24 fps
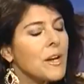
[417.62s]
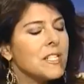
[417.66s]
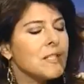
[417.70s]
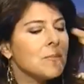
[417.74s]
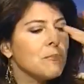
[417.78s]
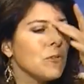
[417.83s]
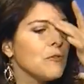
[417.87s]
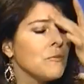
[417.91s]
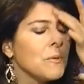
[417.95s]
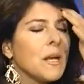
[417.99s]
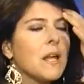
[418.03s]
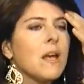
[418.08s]

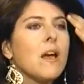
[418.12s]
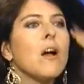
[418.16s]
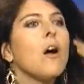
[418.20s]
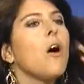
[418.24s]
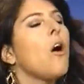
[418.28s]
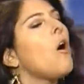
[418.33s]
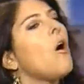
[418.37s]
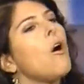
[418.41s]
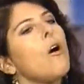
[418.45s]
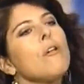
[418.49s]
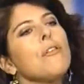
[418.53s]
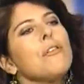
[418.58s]
rights movement,
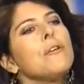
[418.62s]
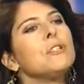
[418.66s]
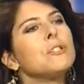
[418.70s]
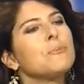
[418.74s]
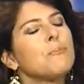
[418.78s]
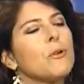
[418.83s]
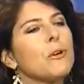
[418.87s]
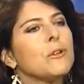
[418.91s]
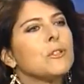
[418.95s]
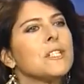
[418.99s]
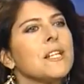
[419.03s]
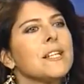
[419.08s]
all
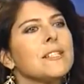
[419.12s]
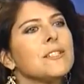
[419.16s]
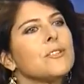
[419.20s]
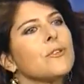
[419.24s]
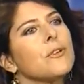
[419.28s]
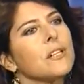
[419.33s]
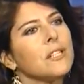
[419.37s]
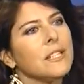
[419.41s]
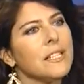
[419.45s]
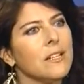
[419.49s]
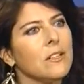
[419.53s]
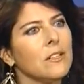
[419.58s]
those protests
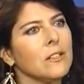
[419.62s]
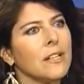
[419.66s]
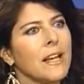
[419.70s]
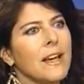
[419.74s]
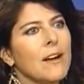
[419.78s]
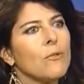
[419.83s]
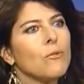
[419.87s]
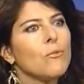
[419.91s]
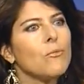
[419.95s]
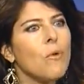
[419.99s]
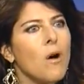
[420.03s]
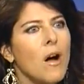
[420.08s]
are illegal
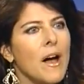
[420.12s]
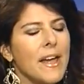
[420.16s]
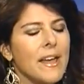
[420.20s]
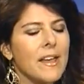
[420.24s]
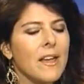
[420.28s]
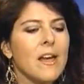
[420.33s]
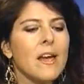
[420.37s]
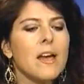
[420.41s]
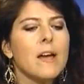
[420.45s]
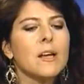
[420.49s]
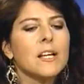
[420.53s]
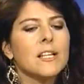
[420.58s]
now.
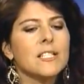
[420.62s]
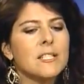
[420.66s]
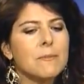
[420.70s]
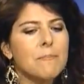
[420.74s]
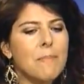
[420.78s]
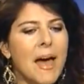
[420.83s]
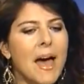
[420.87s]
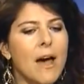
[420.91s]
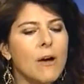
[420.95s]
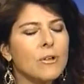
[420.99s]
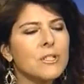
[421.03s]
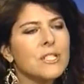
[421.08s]
Why? Because the
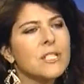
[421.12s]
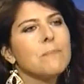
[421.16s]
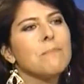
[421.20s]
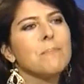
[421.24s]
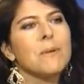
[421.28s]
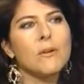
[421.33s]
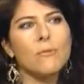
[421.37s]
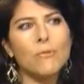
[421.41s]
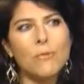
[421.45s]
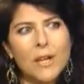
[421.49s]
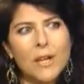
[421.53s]
powers that be